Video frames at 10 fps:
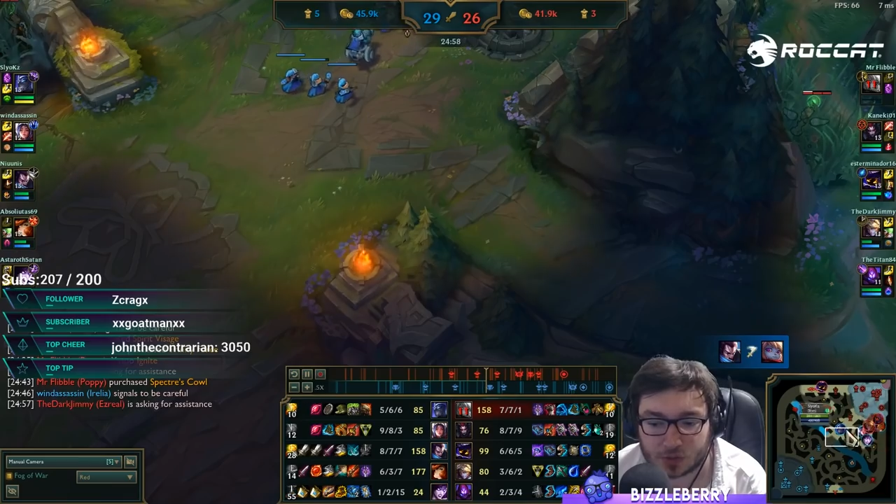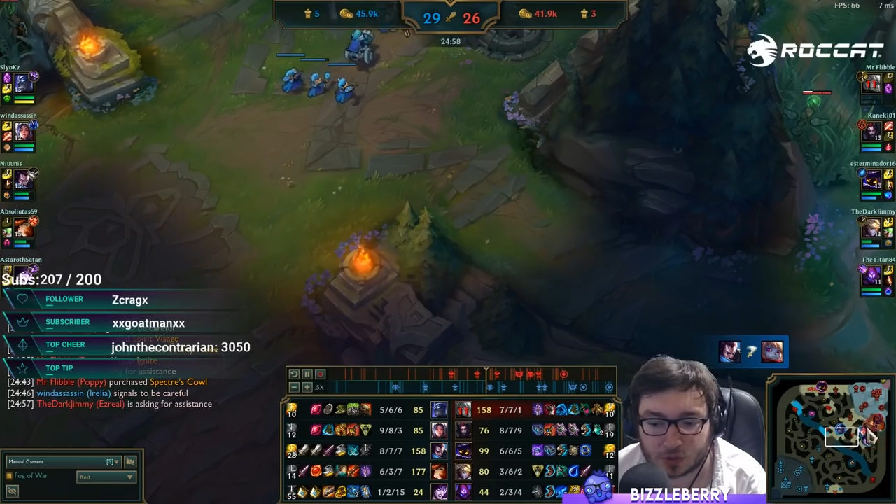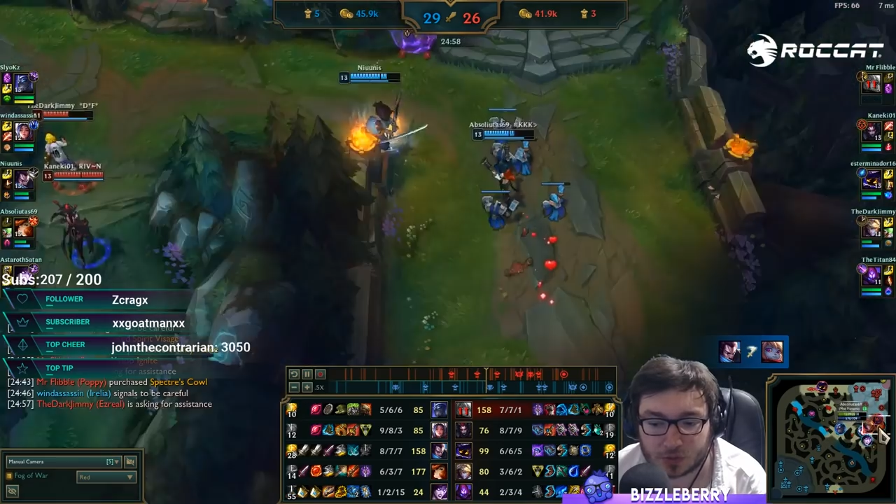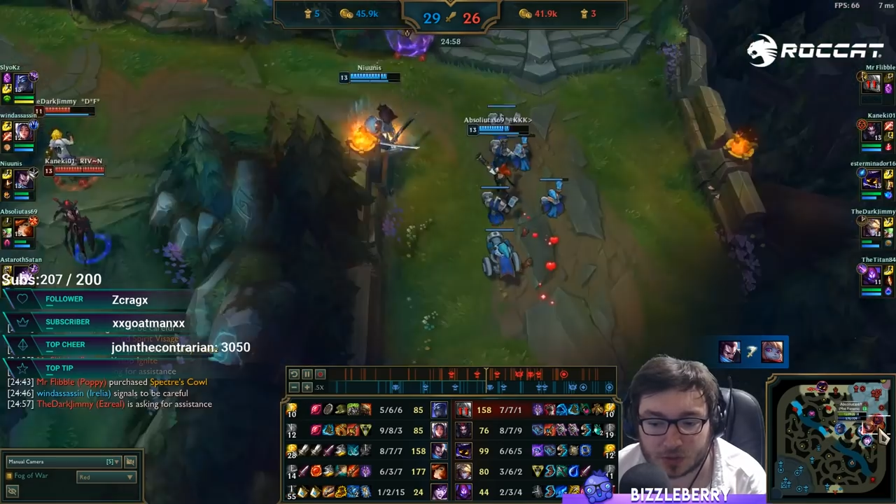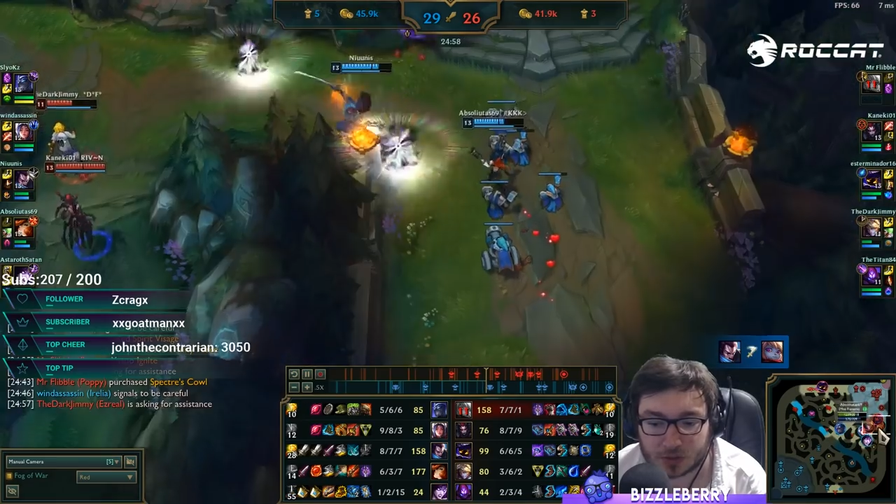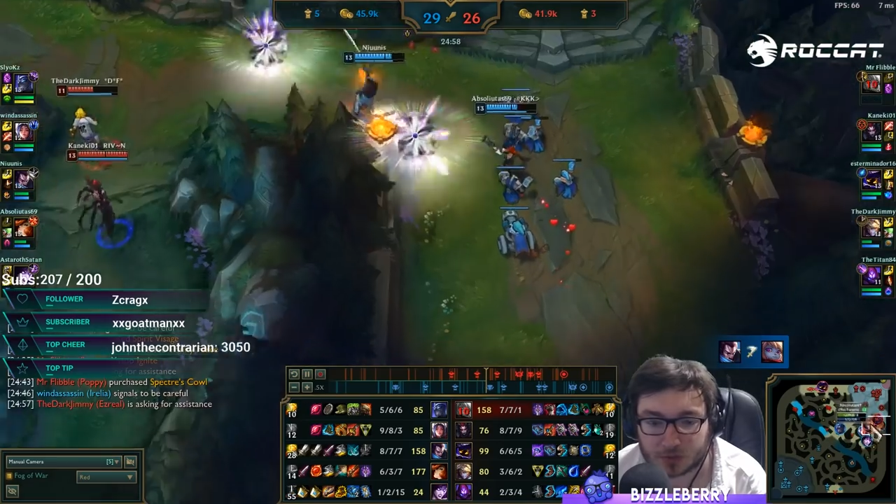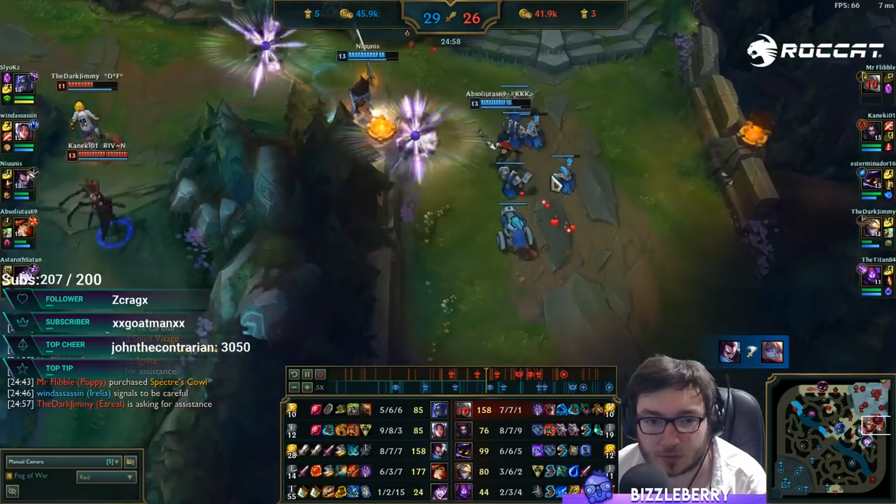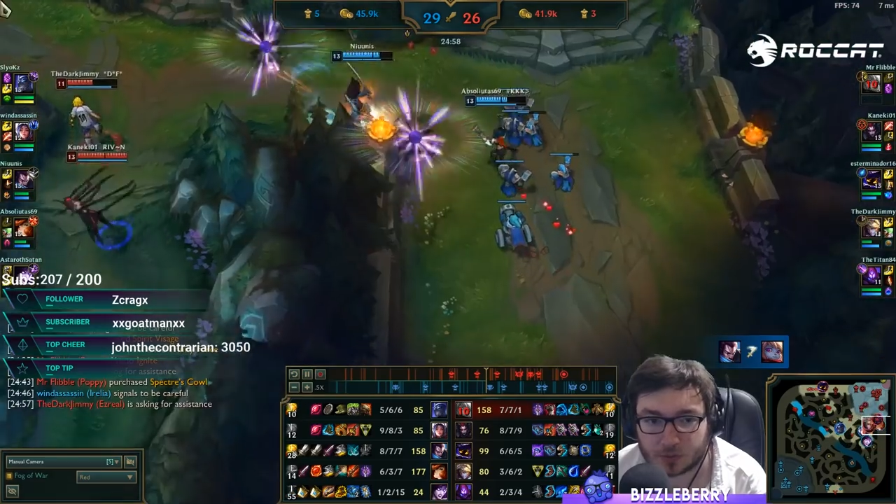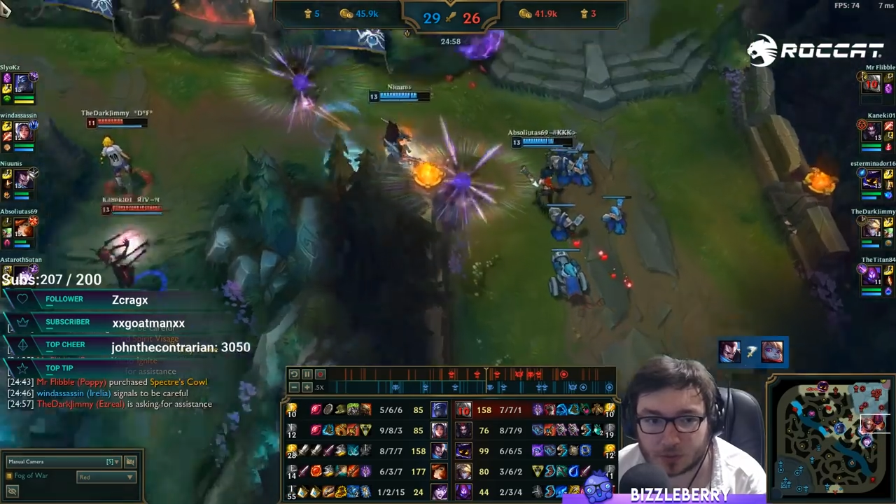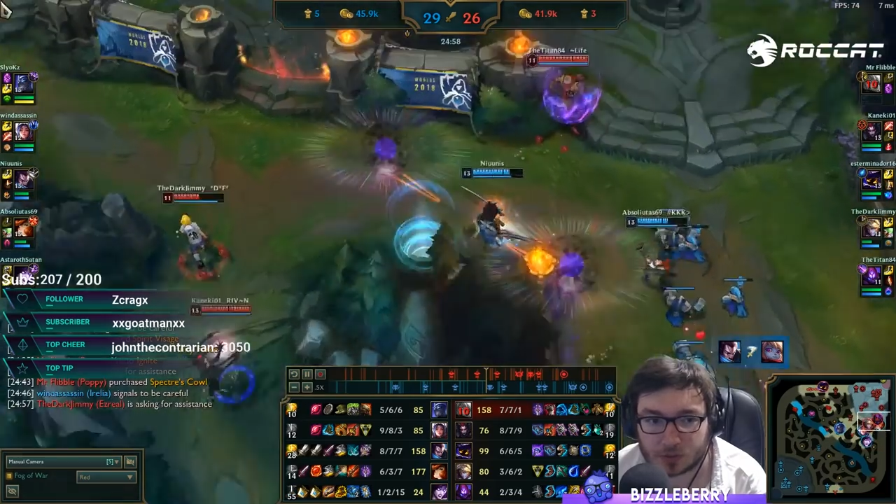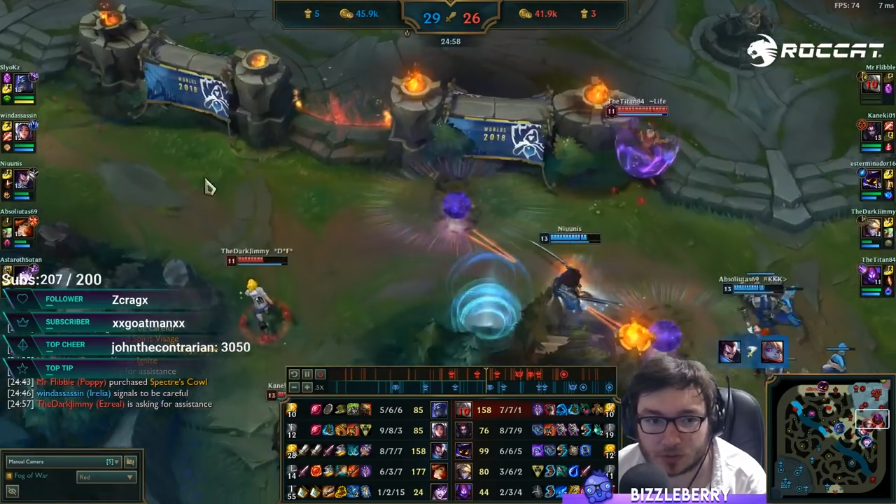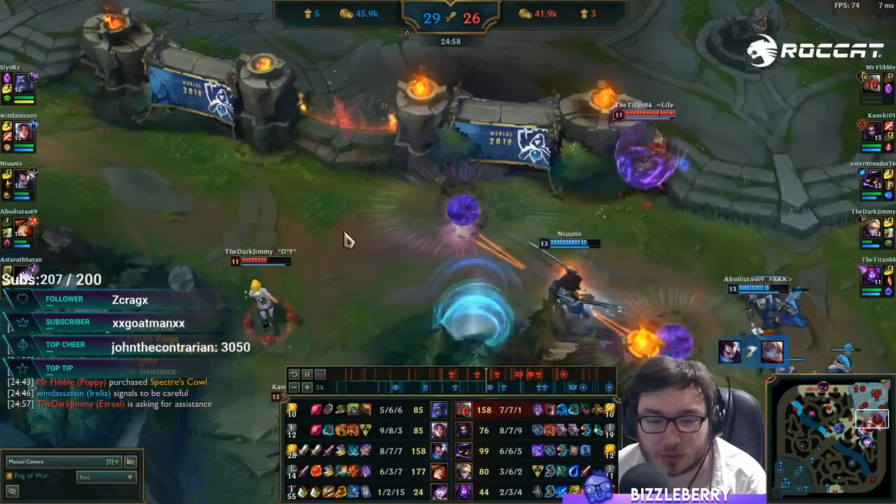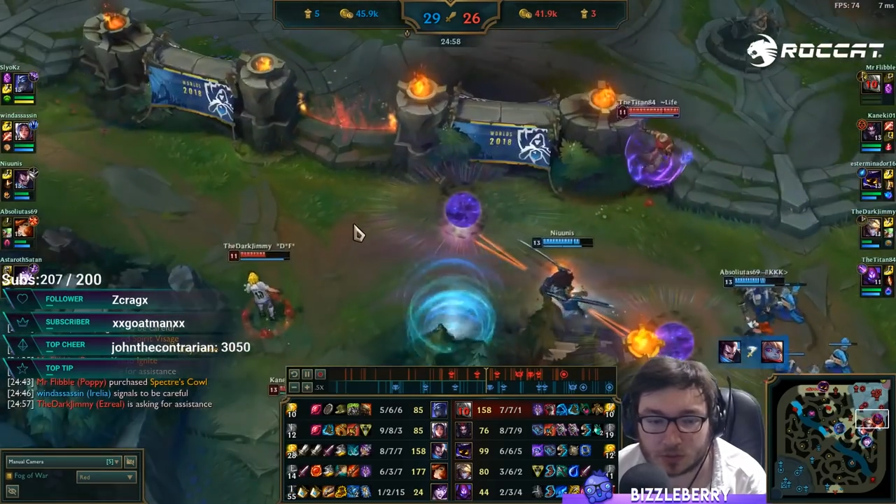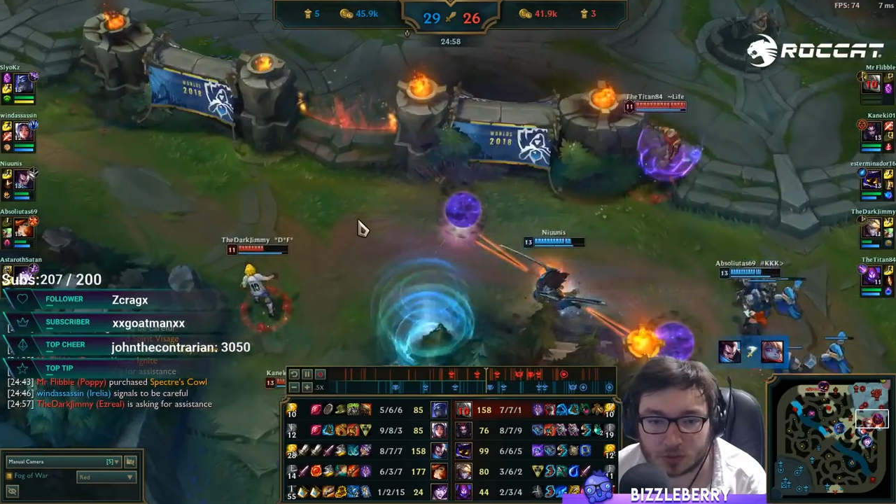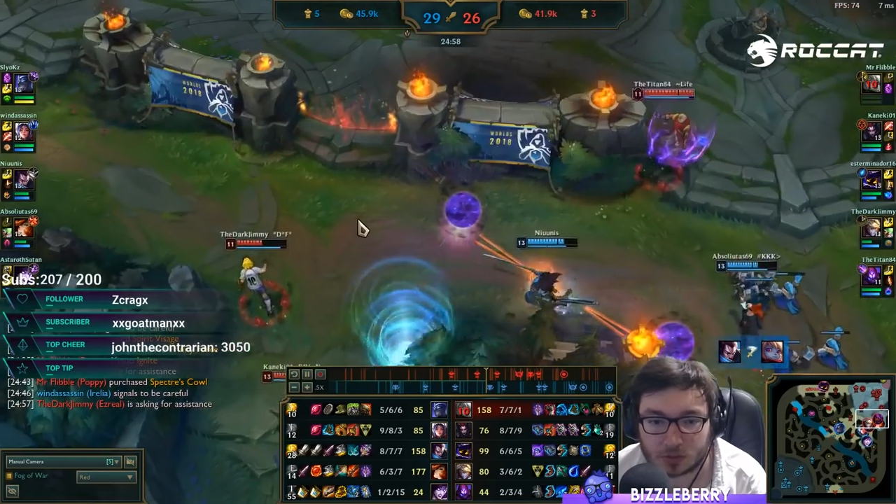doing objective from you at
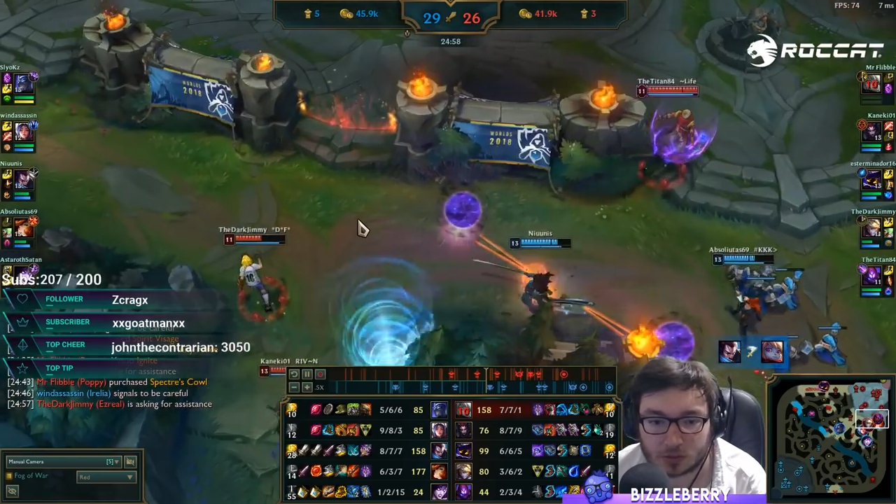all.